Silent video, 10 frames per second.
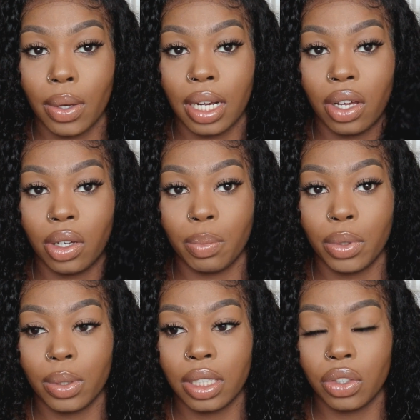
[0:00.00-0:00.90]
and I hope
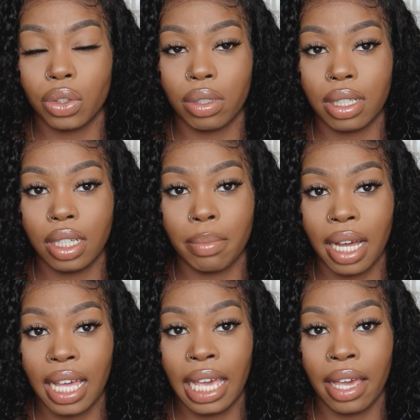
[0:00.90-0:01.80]
you enjoyed
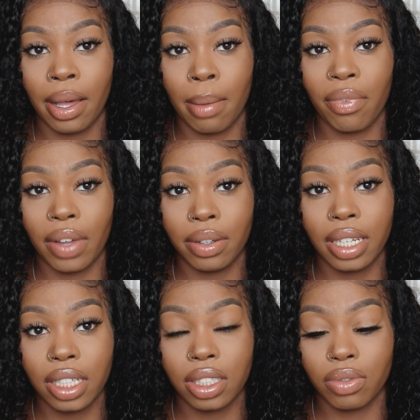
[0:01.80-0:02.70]
my
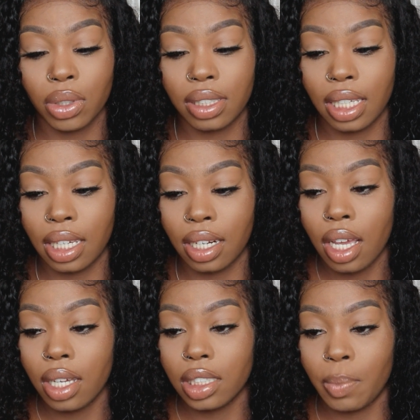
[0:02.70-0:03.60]
foundation routine.
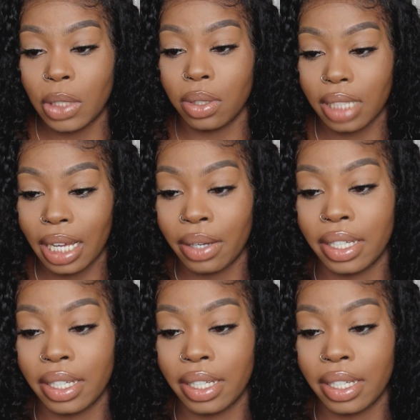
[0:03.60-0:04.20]
Special shout